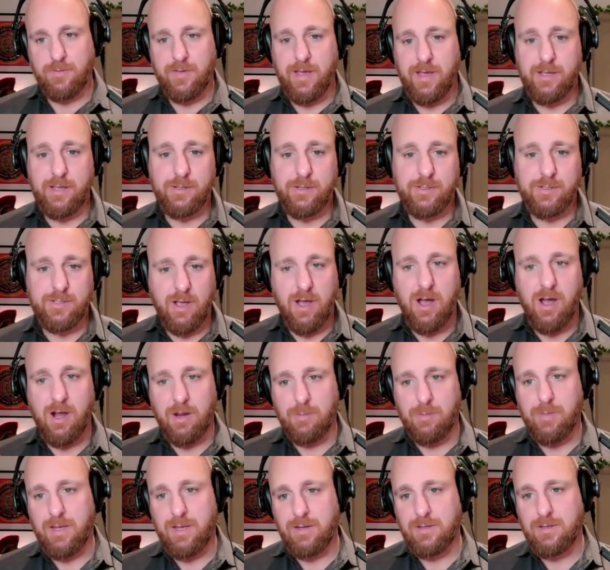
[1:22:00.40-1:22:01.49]
values
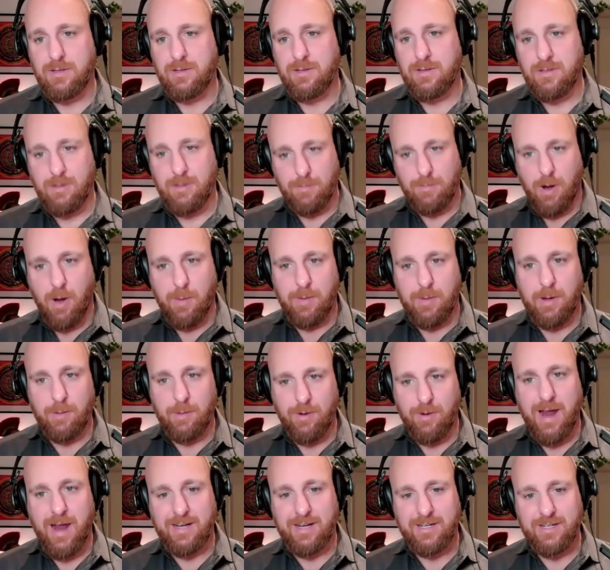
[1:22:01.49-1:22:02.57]
augment the barbell
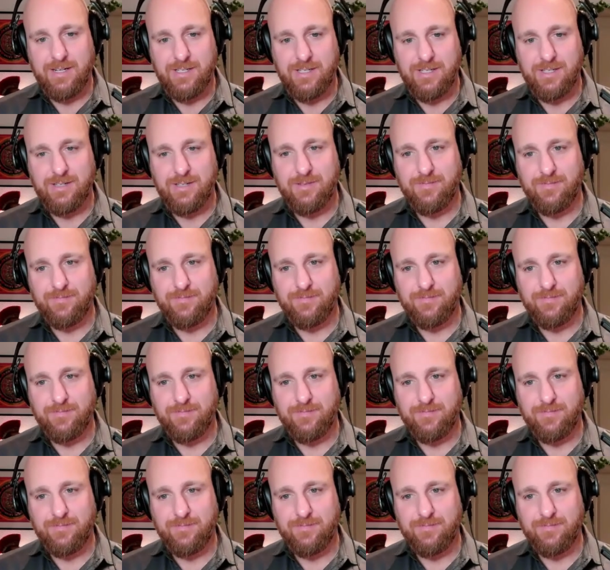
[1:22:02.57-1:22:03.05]
practice?